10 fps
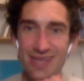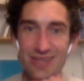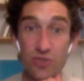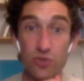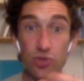
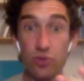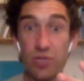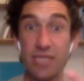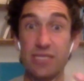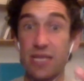So
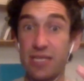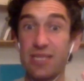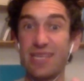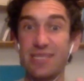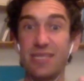that's
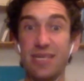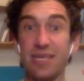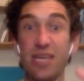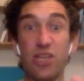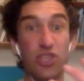the
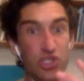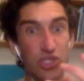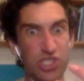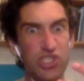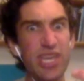
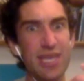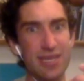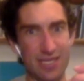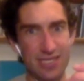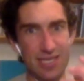chain,
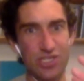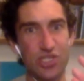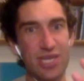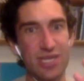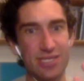I'd say.
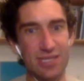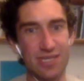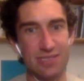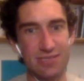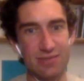Chain is
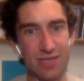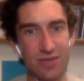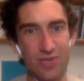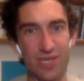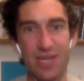
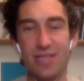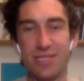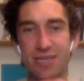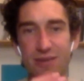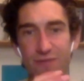the
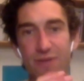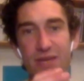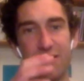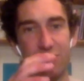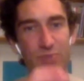analogy of
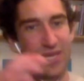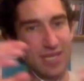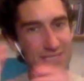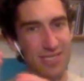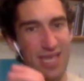there being
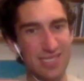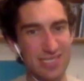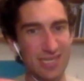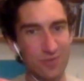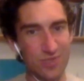a set
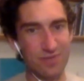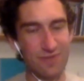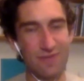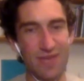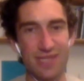sequence of
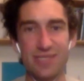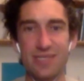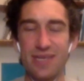events.